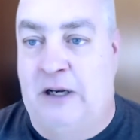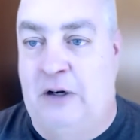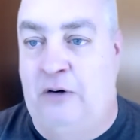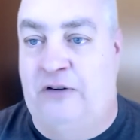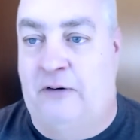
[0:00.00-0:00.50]
a
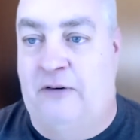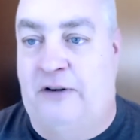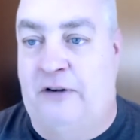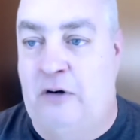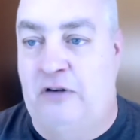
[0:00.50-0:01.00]
new service
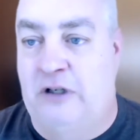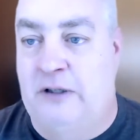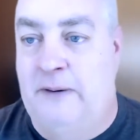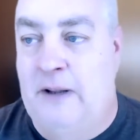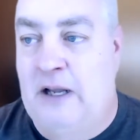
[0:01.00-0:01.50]

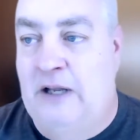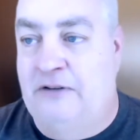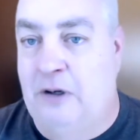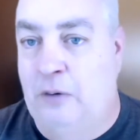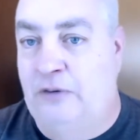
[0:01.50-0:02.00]
solution.
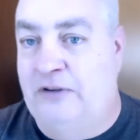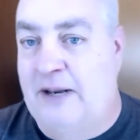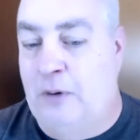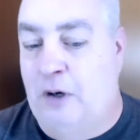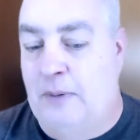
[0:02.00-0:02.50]
So
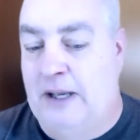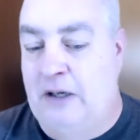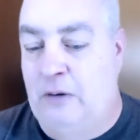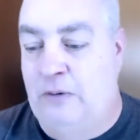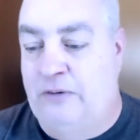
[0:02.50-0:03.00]
Sitebulb, I
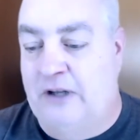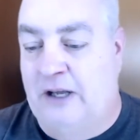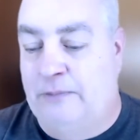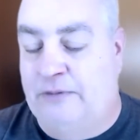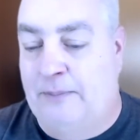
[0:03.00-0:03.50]
use
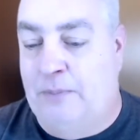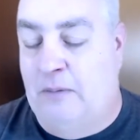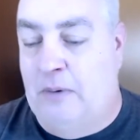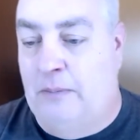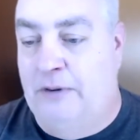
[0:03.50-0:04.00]

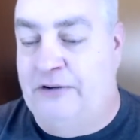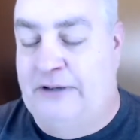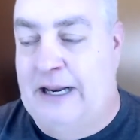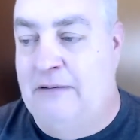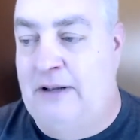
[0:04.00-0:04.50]
Sitebulb almost
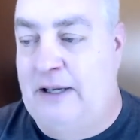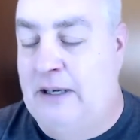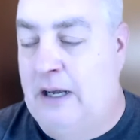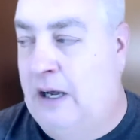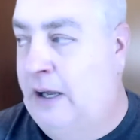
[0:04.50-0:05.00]
daily
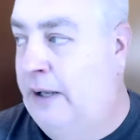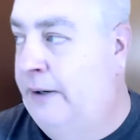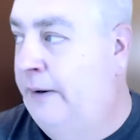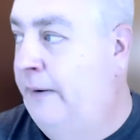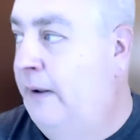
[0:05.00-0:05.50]

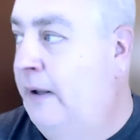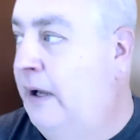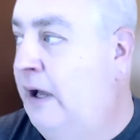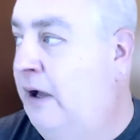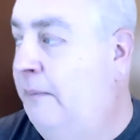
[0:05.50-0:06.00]
on
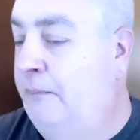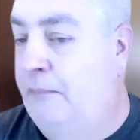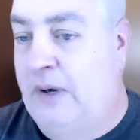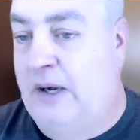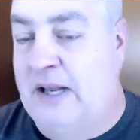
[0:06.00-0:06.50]

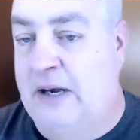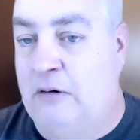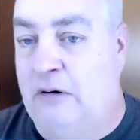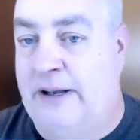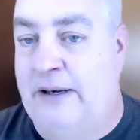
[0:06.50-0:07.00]

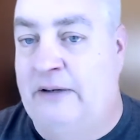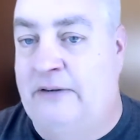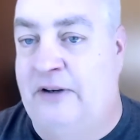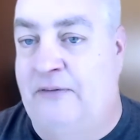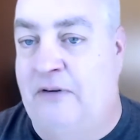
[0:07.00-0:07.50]
technical
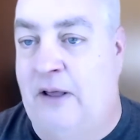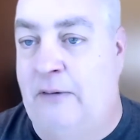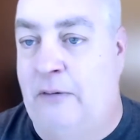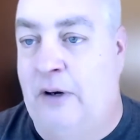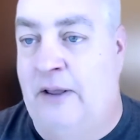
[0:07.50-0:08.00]
audits and for
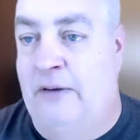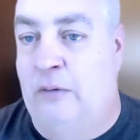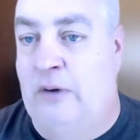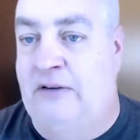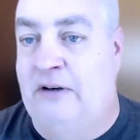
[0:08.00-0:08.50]
other
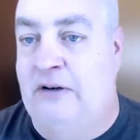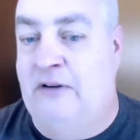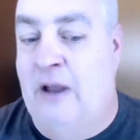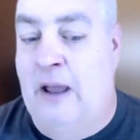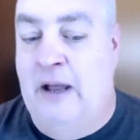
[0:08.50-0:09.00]

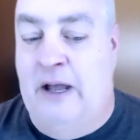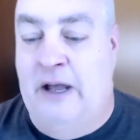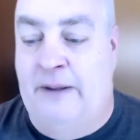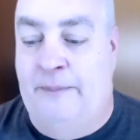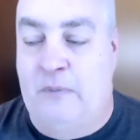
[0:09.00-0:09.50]
reasons.
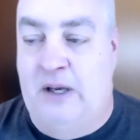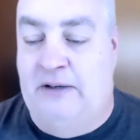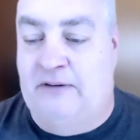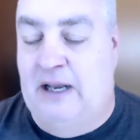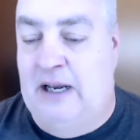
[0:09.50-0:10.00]

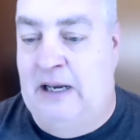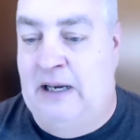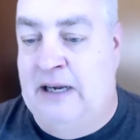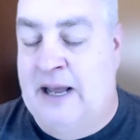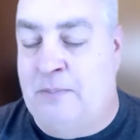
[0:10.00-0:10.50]
It's
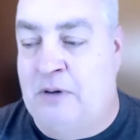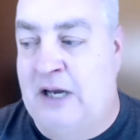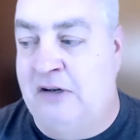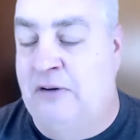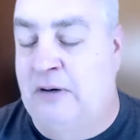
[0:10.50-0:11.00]
an
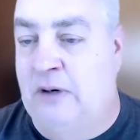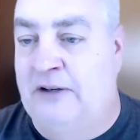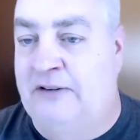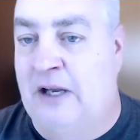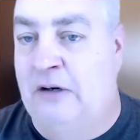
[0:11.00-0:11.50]
application that
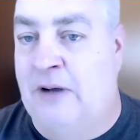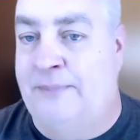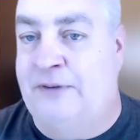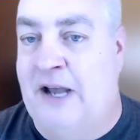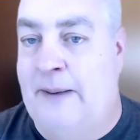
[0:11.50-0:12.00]
runs on your
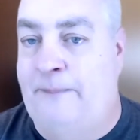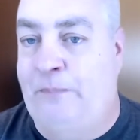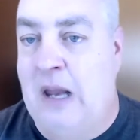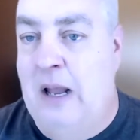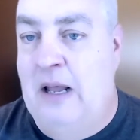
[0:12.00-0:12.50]
laptop,
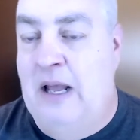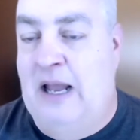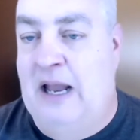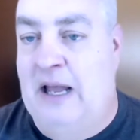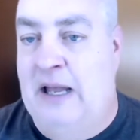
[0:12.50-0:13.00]

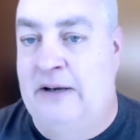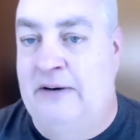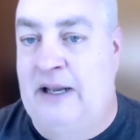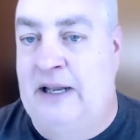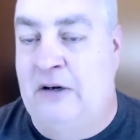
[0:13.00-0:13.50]
and
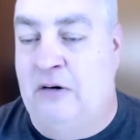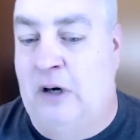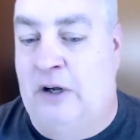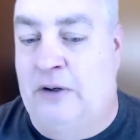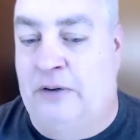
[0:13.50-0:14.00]
it
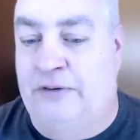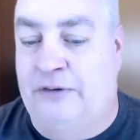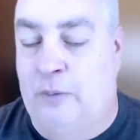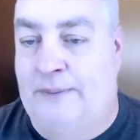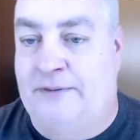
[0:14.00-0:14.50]

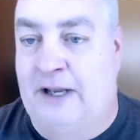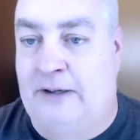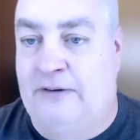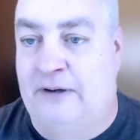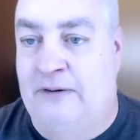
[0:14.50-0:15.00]
crawls
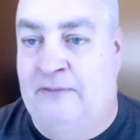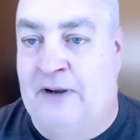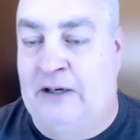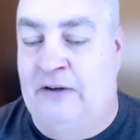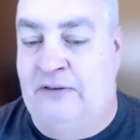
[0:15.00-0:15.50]
websites and
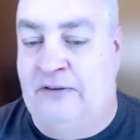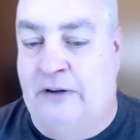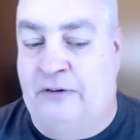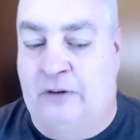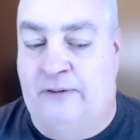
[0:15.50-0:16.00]
finds
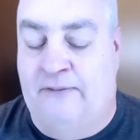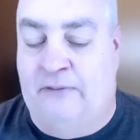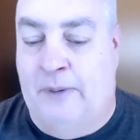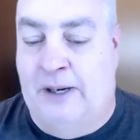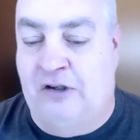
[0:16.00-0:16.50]
all sorts of
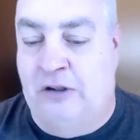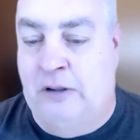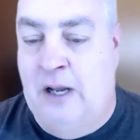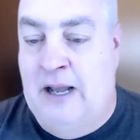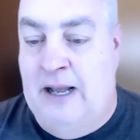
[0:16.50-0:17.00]

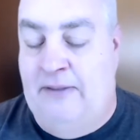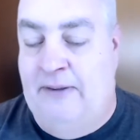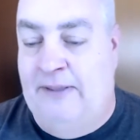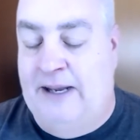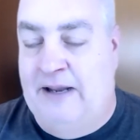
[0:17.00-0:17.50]
information. And
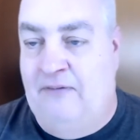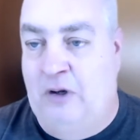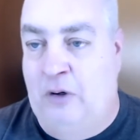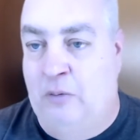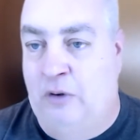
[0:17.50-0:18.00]
then they give
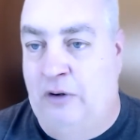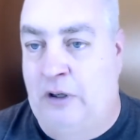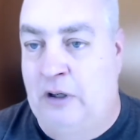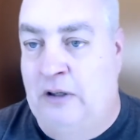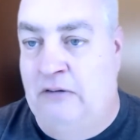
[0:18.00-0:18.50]
you really
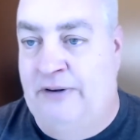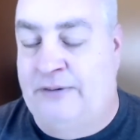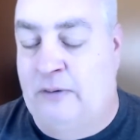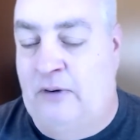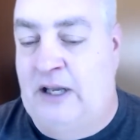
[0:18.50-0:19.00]
good
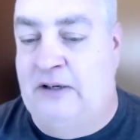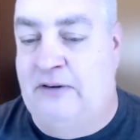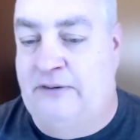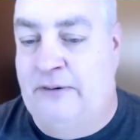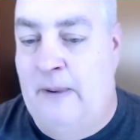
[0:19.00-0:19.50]
list of
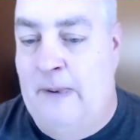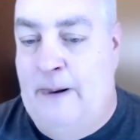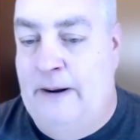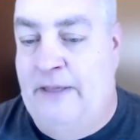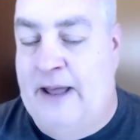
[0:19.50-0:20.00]
hints
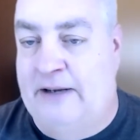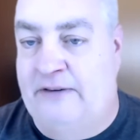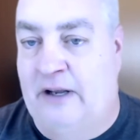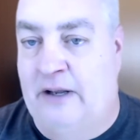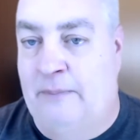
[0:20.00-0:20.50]

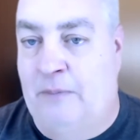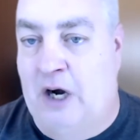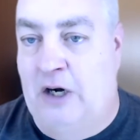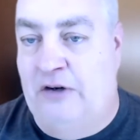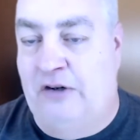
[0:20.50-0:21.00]
that
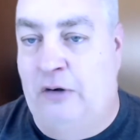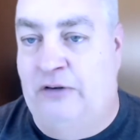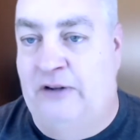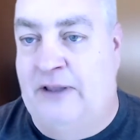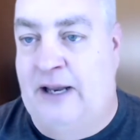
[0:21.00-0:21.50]
are issues
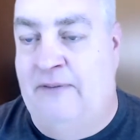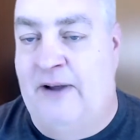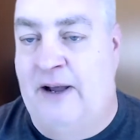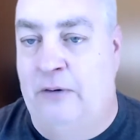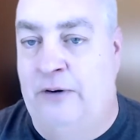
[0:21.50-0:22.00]
that they have
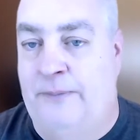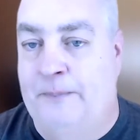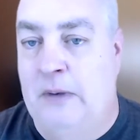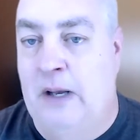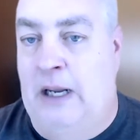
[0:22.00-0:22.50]
found
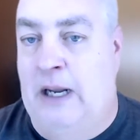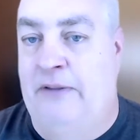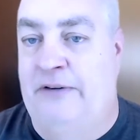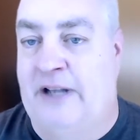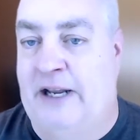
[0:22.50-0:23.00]
on
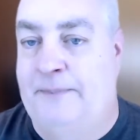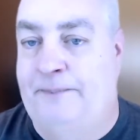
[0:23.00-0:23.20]
the site.